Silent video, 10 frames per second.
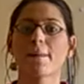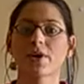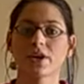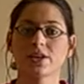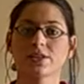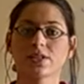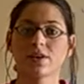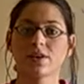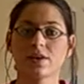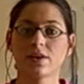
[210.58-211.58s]
Mixtures,
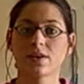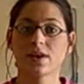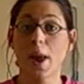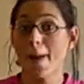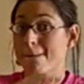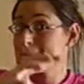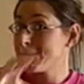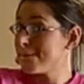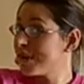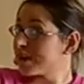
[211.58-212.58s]
on the other hand, since they
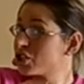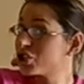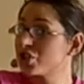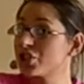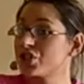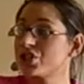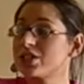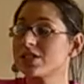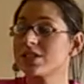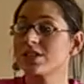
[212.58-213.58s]
are made
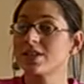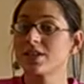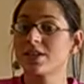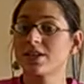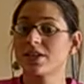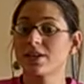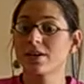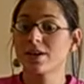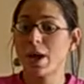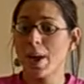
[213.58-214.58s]
in varying
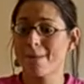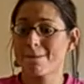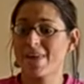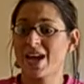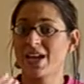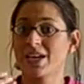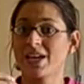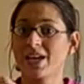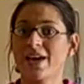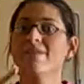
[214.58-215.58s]
compositions,
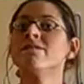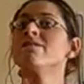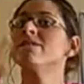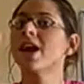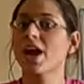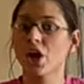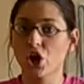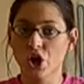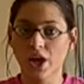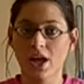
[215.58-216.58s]
varying
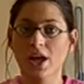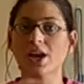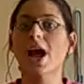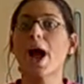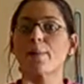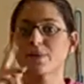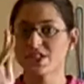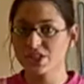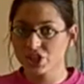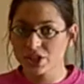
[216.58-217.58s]
proportions,
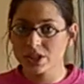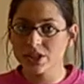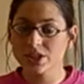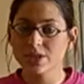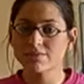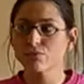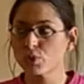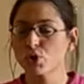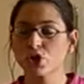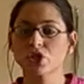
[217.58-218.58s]
will have
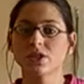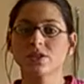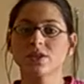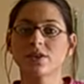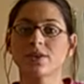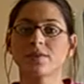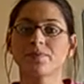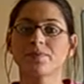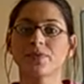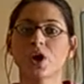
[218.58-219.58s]
varying
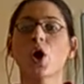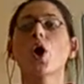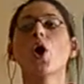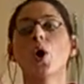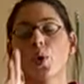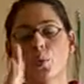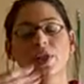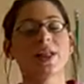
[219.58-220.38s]
physical properties.